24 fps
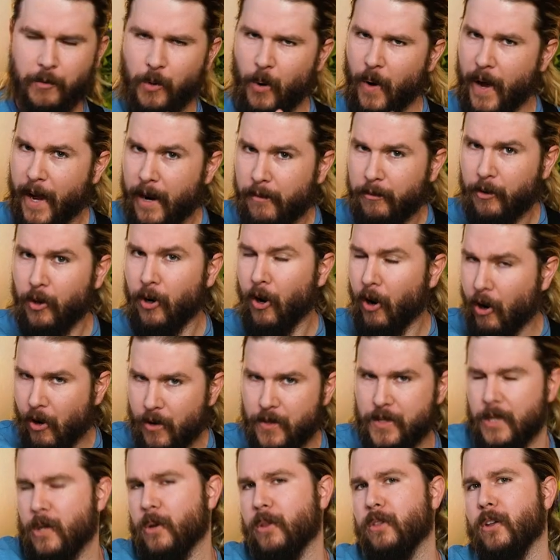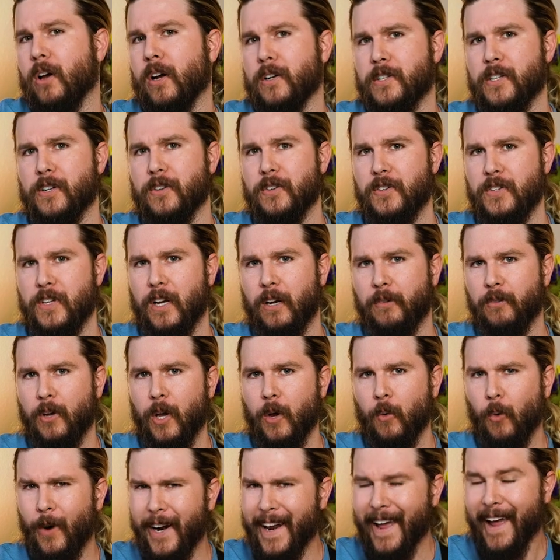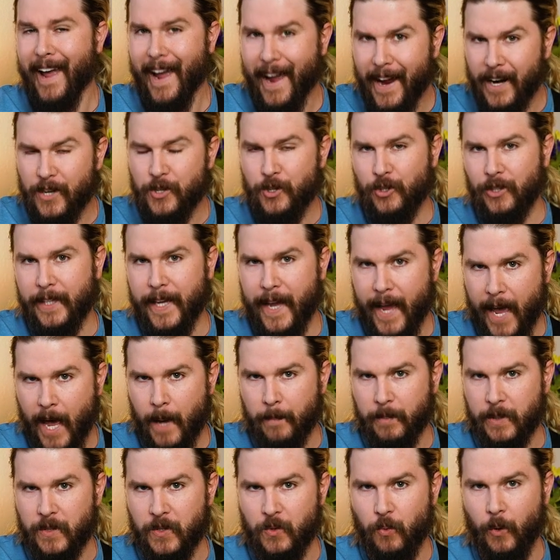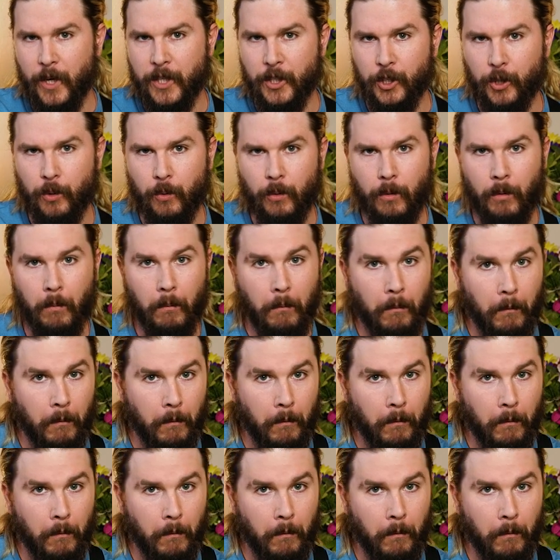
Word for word: have you ever also thought to yourself, what actually happens when you